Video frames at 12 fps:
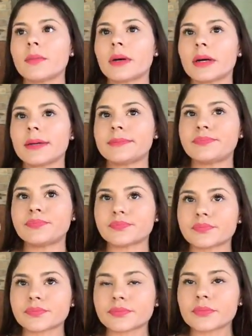But
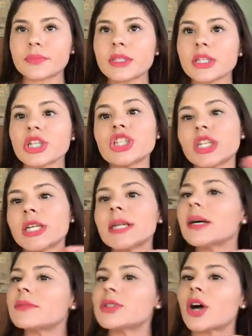she
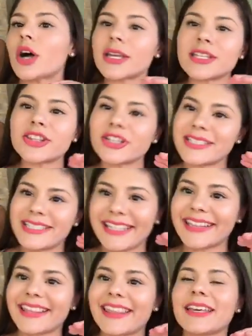didn't come to August
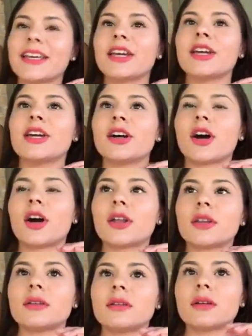13th.
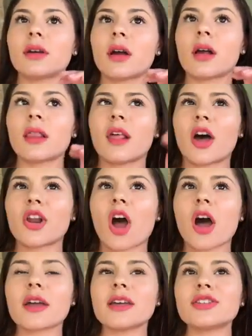On
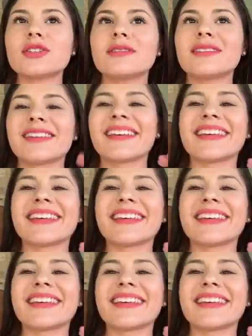August